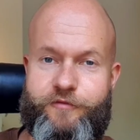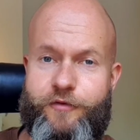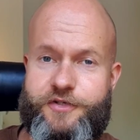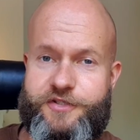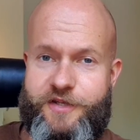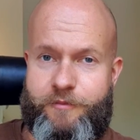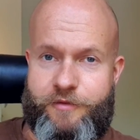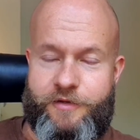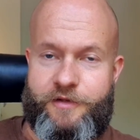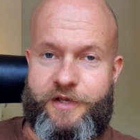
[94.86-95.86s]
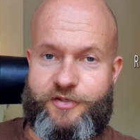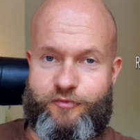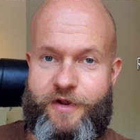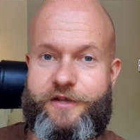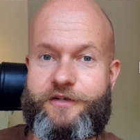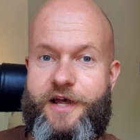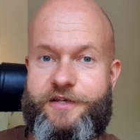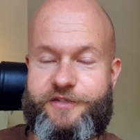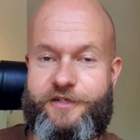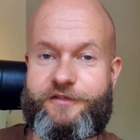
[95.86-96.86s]
The first step is
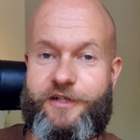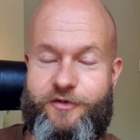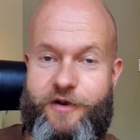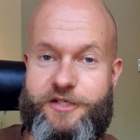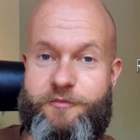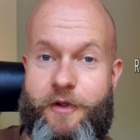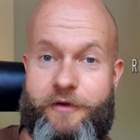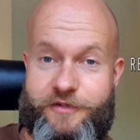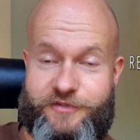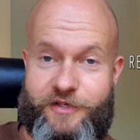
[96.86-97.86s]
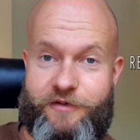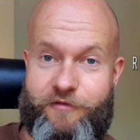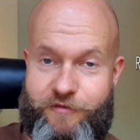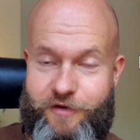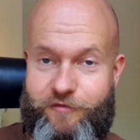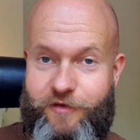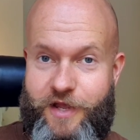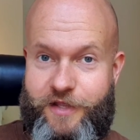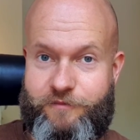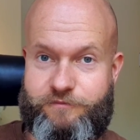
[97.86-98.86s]
recognizing that you're experiencing fear of
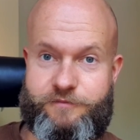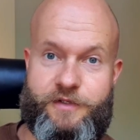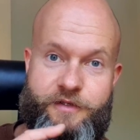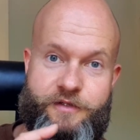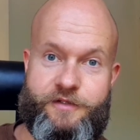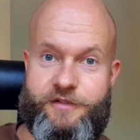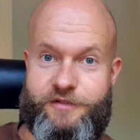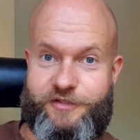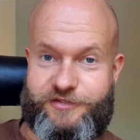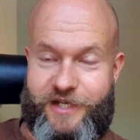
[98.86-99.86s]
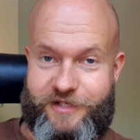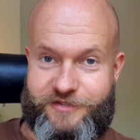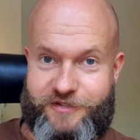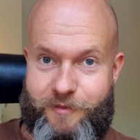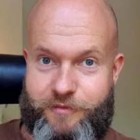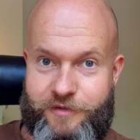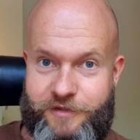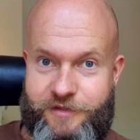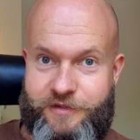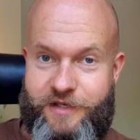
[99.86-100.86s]
flying. Second step
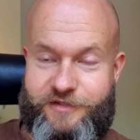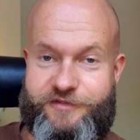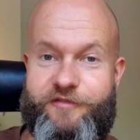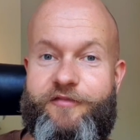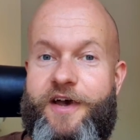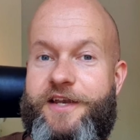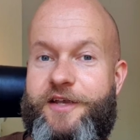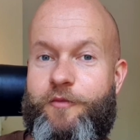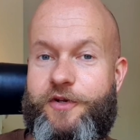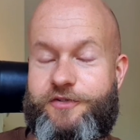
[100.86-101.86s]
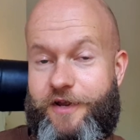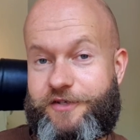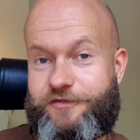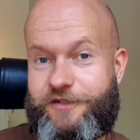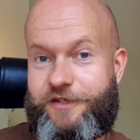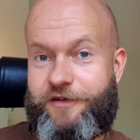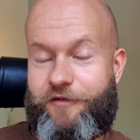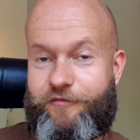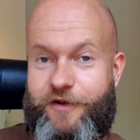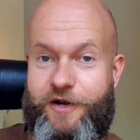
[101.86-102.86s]
is defining what you're actually
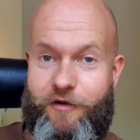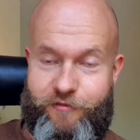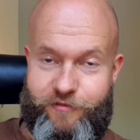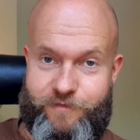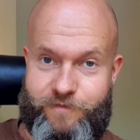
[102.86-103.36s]
afraid of.